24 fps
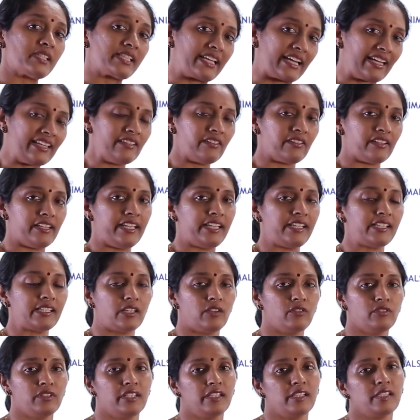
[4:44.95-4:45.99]
can release
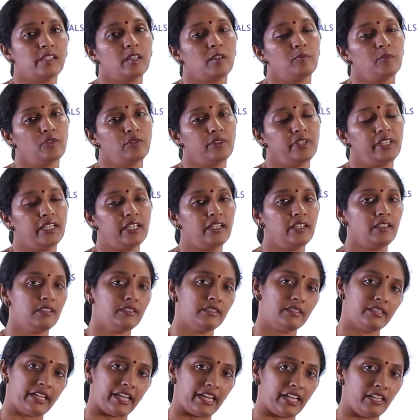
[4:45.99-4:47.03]
out this ammonia
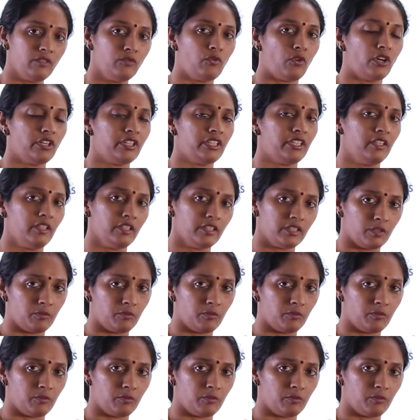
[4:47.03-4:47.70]
in water.